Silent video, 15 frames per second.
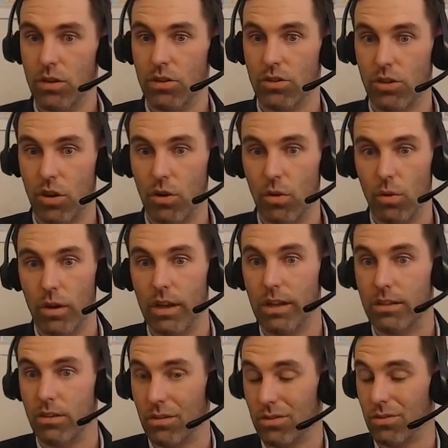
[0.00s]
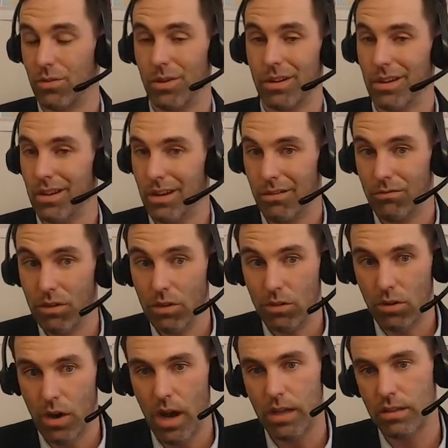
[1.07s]
So it's also a real
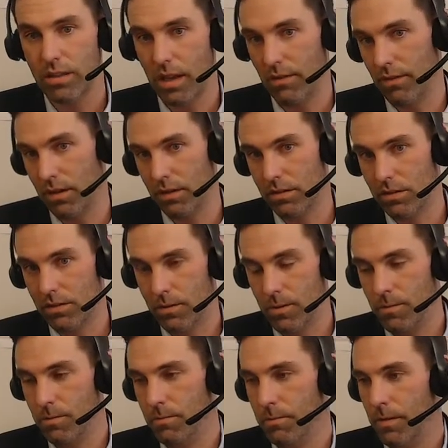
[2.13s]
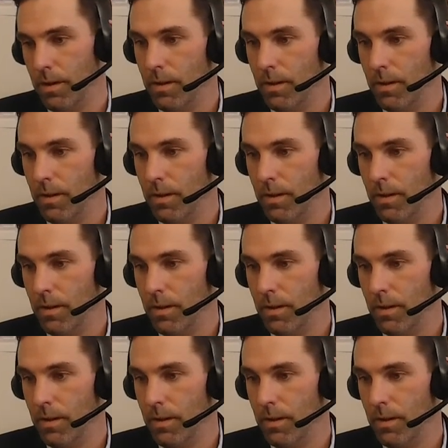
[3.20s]
cost savings too,